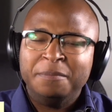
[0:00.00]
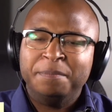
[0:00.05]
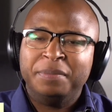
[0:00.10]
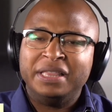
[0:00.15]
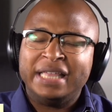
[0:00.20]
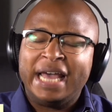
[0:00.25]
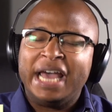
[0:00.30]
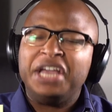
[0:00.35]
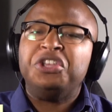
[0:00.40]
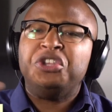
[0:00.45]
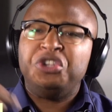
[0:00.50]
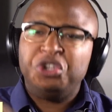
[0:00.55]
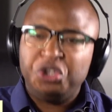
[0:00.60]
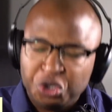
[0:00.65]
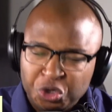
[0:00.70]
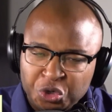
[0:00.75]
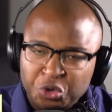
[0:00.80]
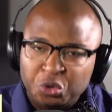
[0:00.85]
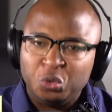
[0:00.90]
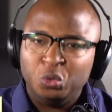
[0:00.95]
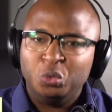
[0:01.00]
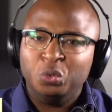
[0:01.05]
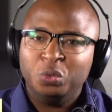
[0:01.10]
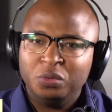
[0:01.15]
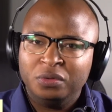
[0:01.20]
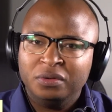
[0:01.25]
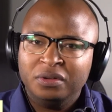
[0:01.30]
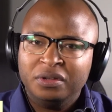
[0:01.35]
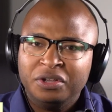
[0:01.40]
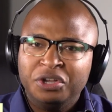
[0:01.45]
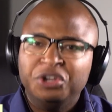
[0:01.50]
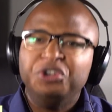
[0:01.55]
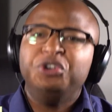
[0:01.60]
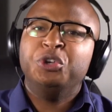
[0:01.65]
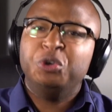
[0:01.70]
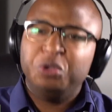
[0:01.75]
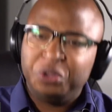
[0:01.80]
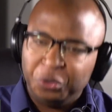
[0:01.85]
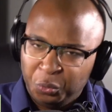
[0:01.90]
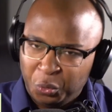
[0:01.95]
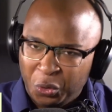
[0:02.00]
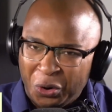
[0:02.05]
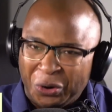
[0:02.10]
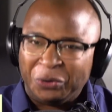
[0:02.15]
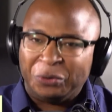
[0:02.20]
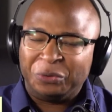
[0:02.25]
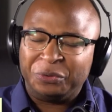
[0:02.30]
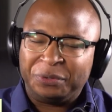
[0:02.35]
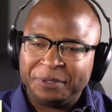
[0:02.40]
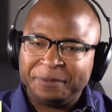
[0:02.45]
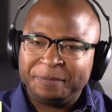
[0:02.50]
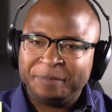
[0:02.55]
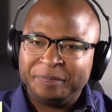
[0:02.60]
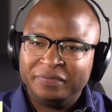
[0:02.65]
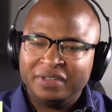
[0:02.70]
but that you do the work,